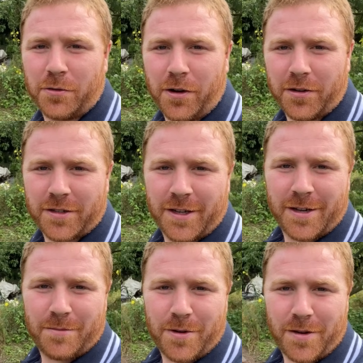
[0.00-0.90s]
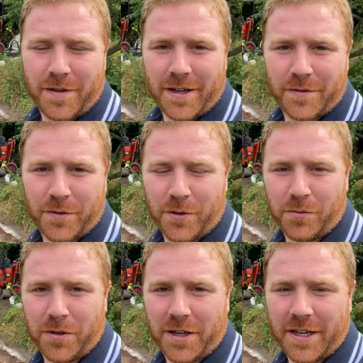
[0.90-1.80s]
too hot, perfect
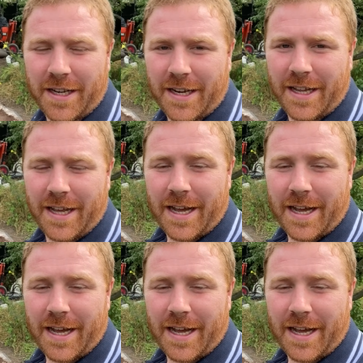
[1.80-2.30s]
for working in.